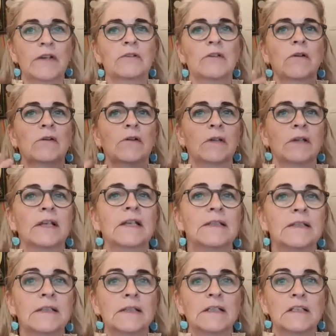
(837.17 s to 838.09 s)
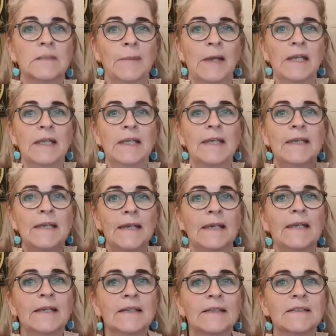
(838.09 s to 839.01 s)
So I literally spent
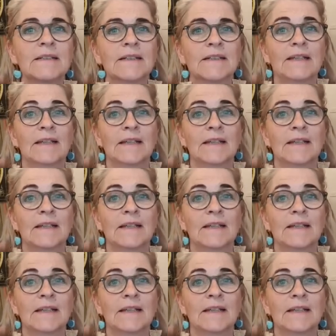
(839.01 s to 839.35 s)
years